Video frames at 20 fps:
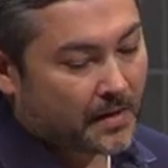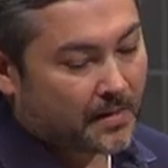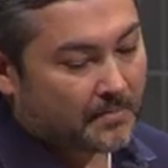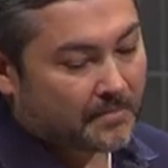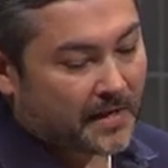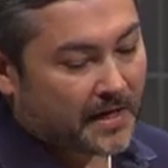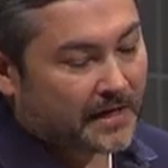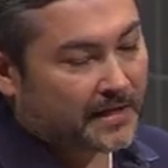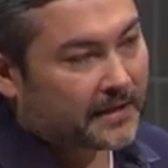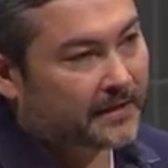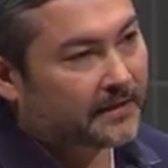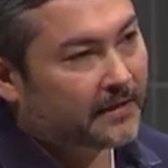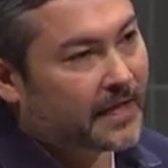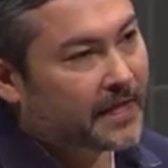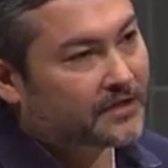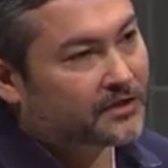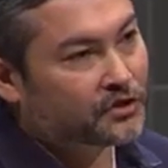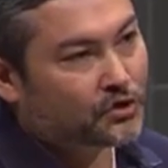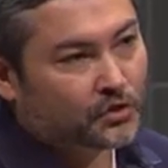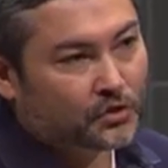meaning
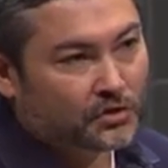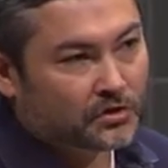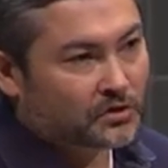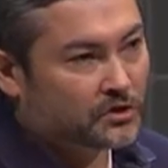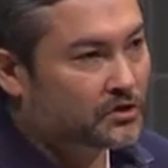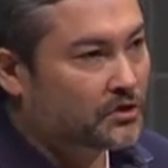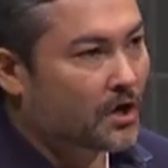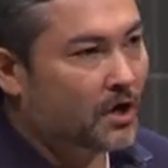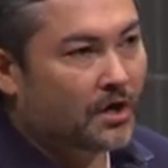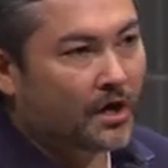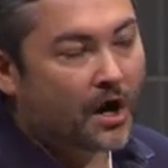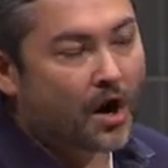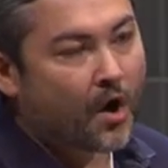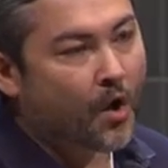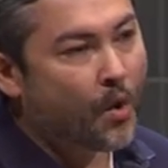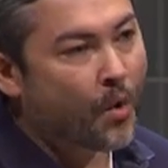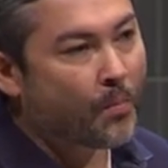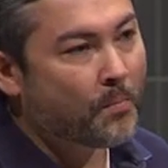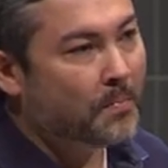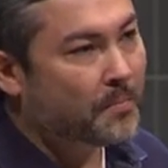that you can start a
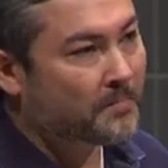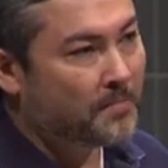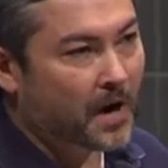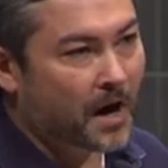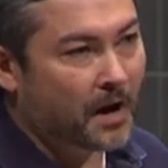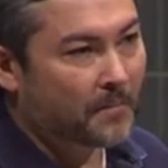whole